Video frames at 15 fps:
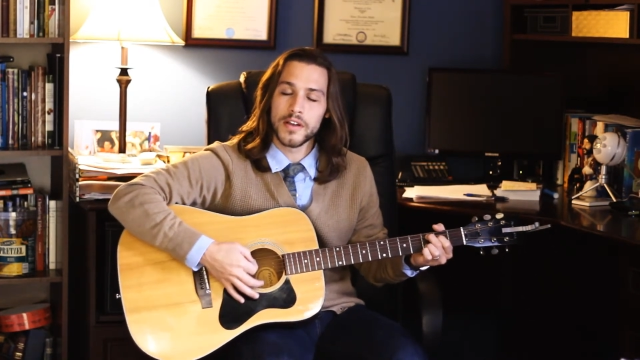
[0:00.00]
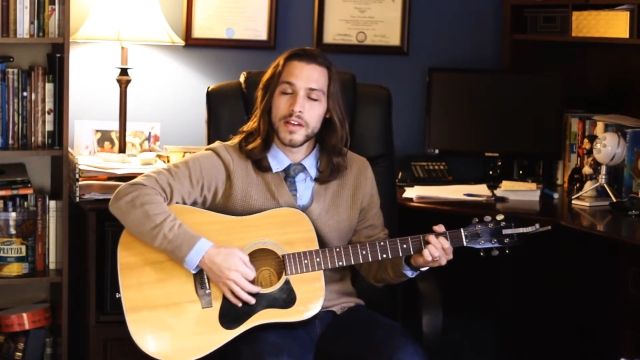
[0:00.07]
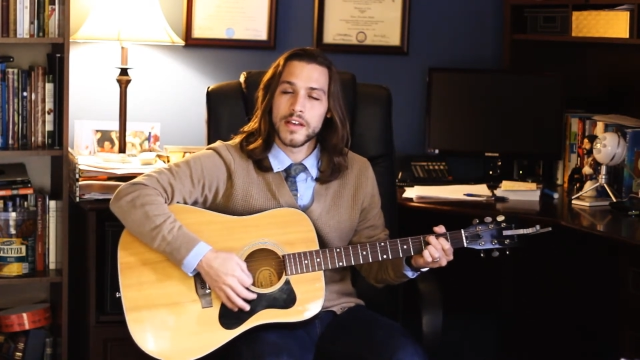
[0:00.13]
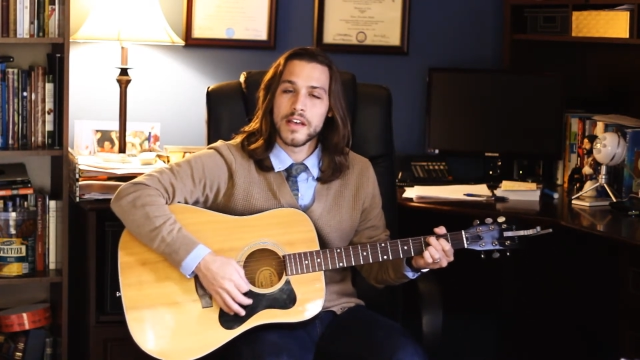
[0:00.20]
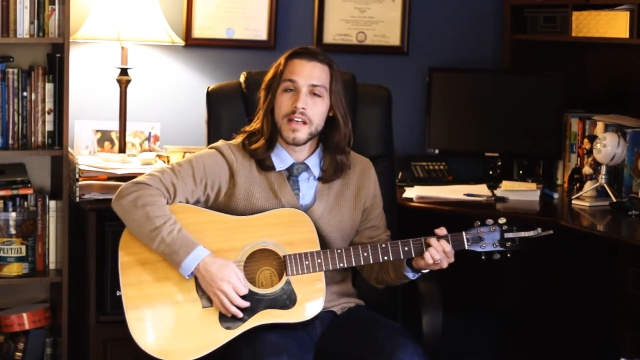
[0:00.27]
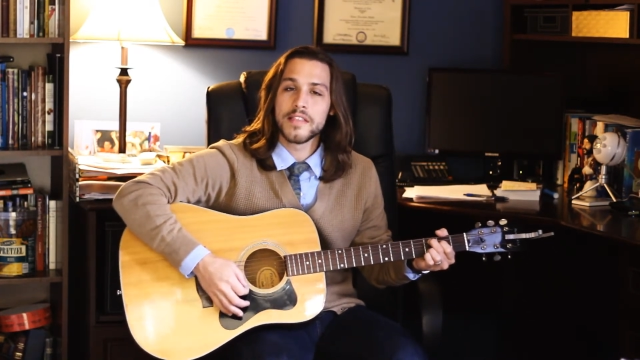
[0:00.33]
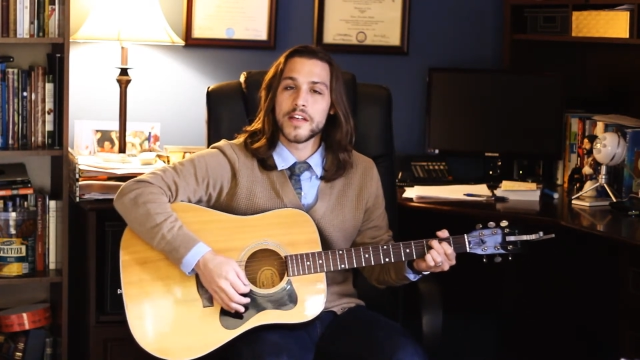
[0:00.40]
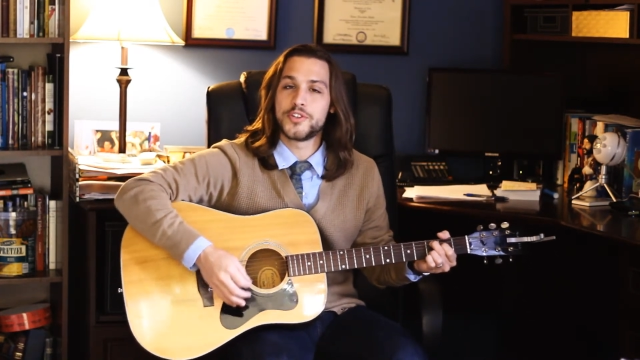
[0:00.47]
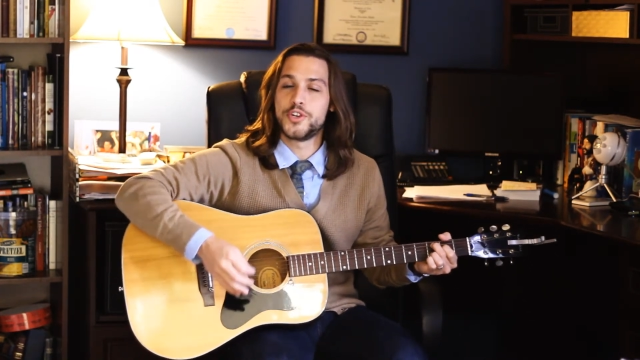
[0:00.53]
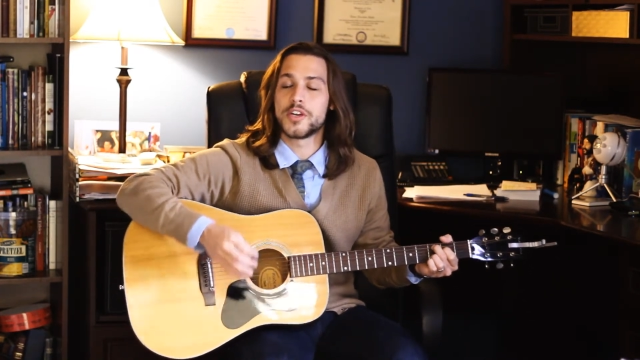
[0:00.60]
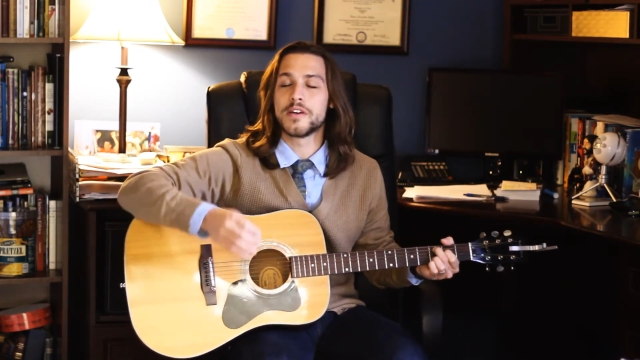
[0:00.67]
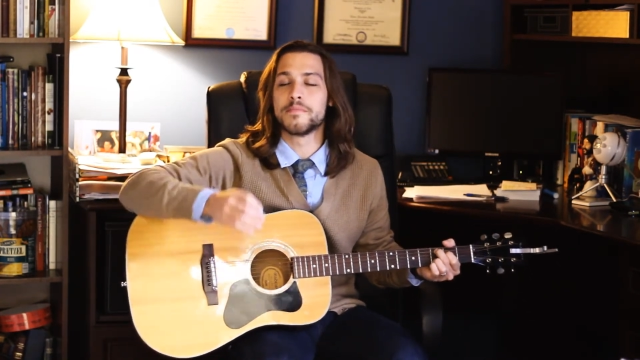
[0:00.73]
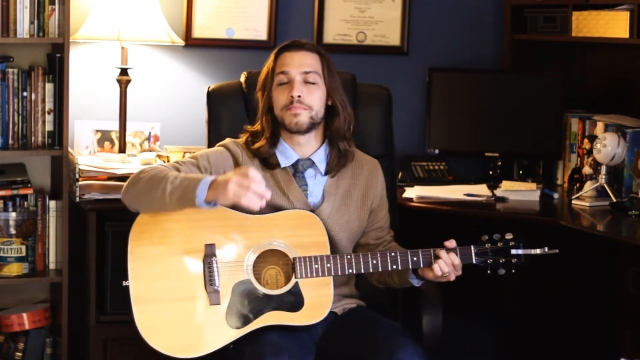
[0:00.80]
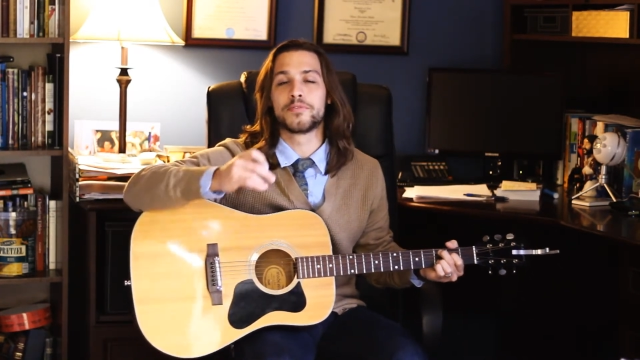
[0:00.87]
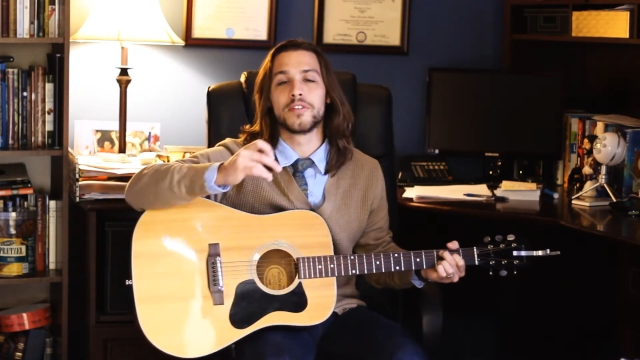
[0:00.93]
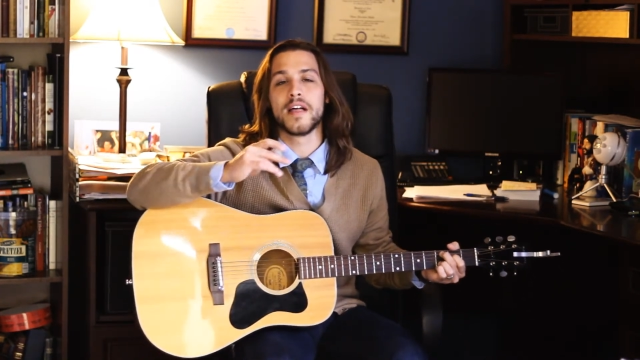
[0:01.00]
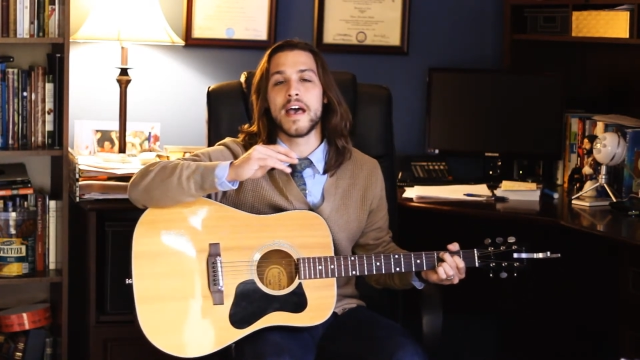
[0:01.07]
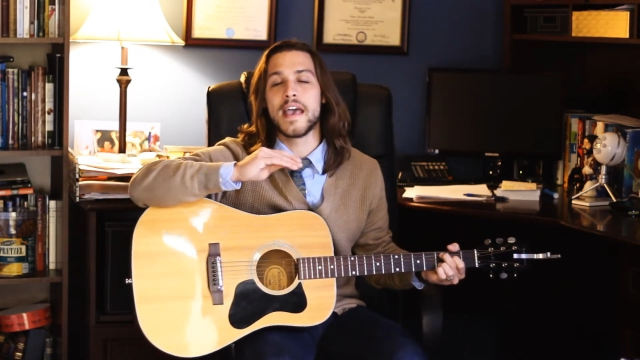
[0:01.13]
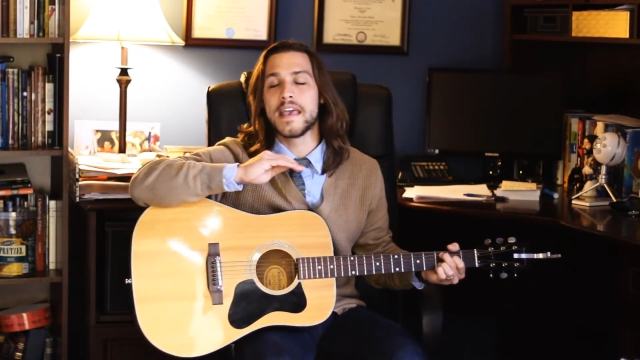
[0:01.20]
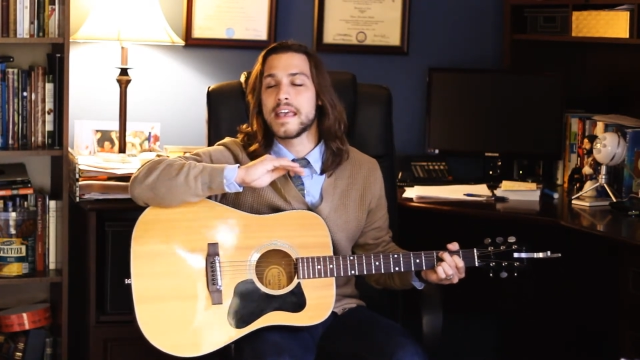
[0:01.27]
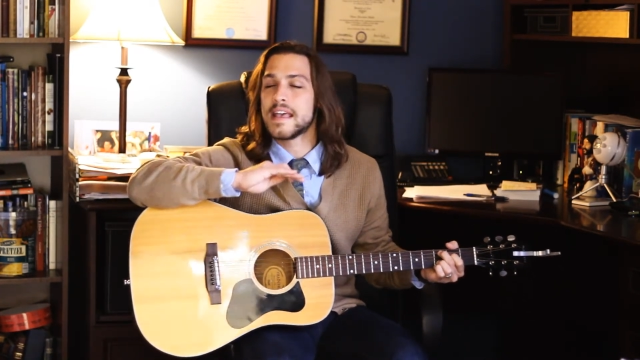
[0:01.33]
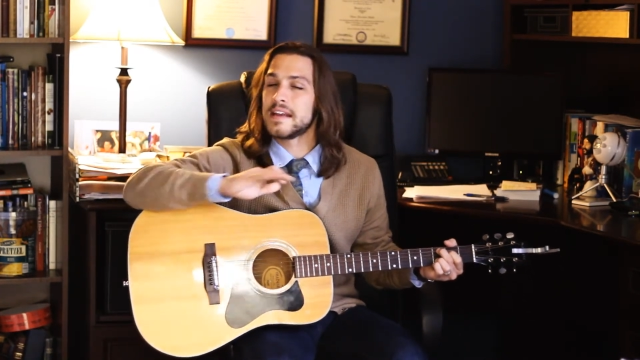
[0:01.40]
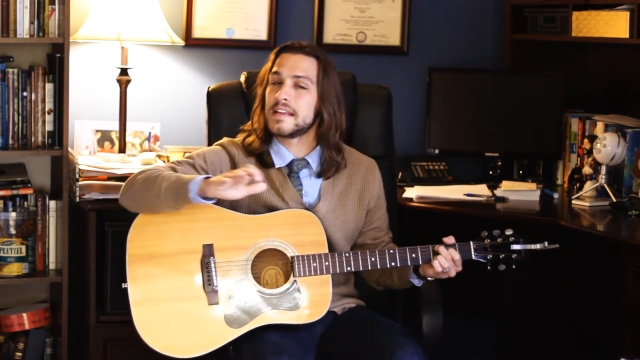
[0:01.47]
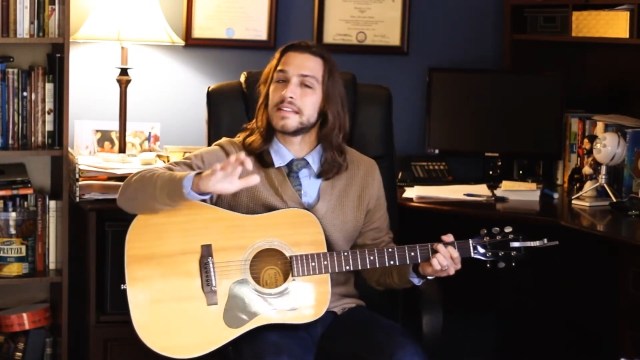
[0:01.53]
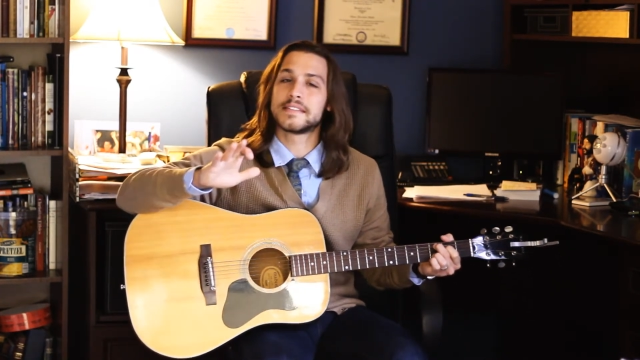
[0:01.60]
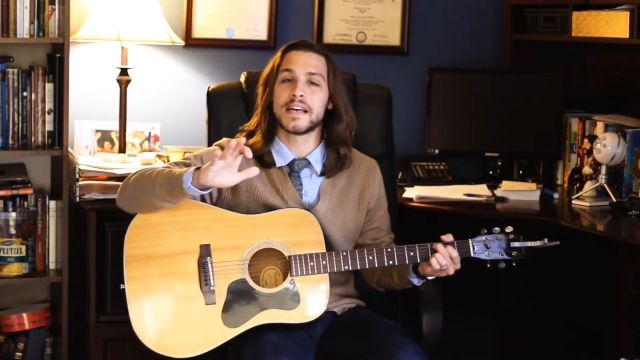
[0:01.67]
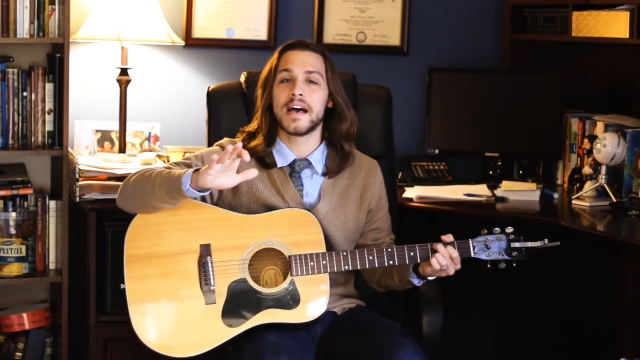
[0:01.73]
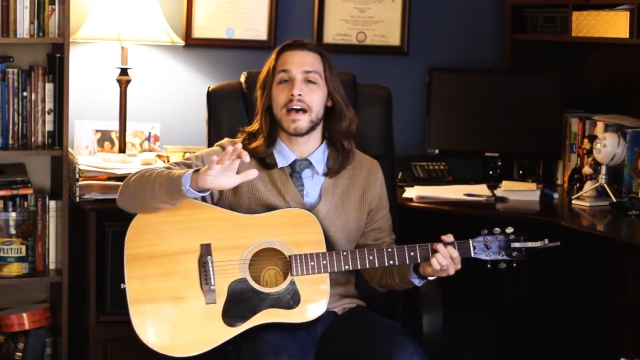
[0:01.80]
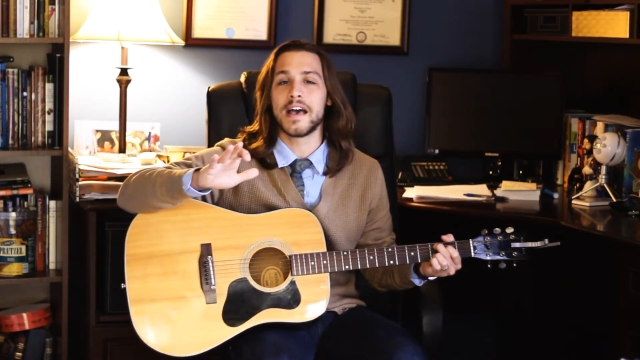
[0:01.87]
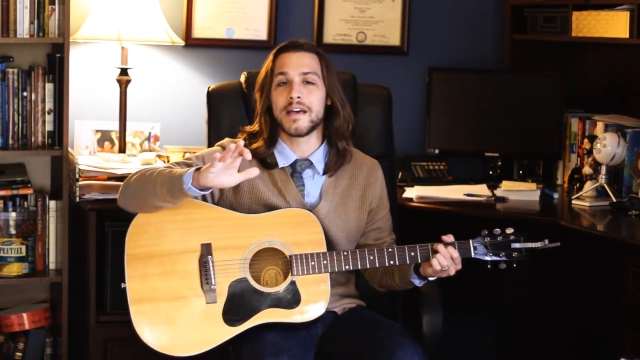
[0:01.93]
that you can play
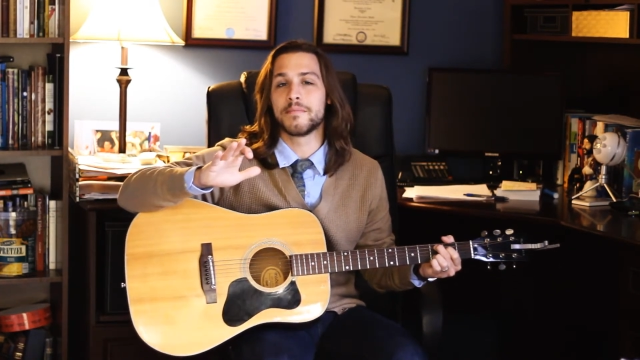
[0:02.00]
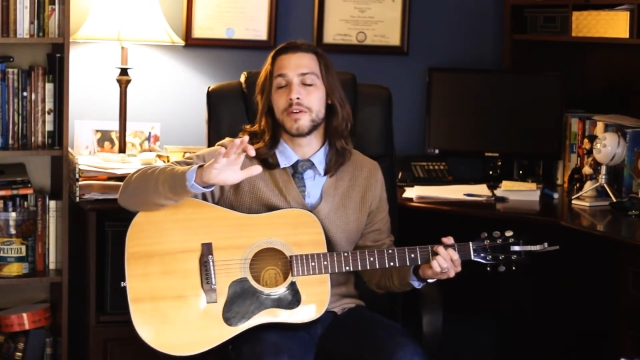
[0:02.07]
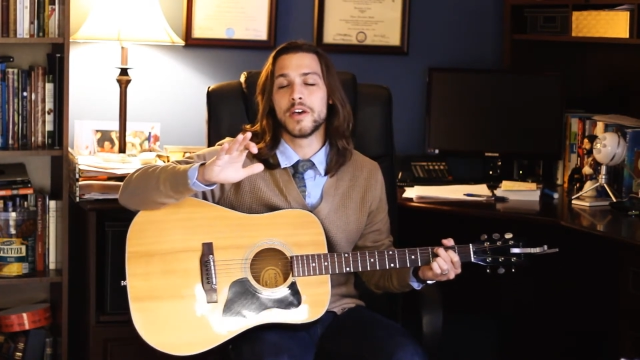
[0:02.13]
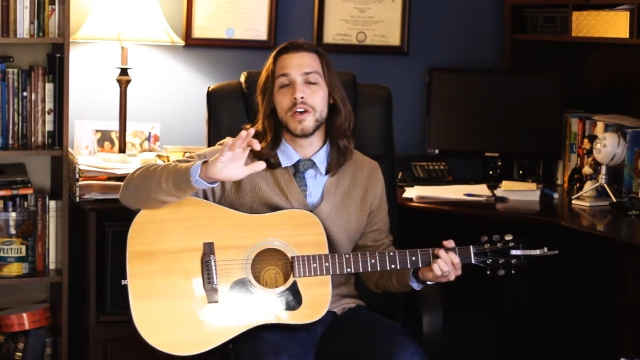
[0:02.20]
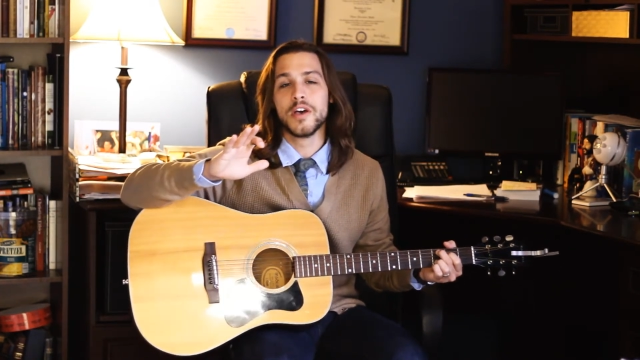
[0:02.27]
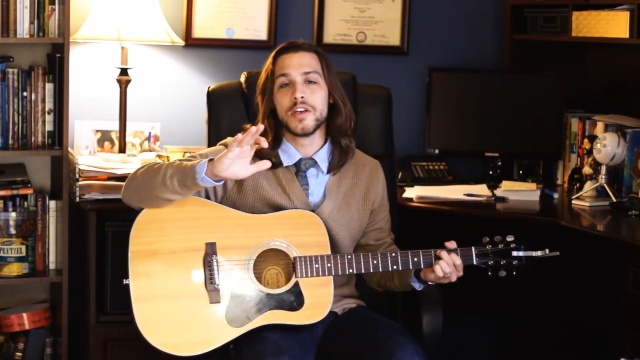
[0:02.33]
anytime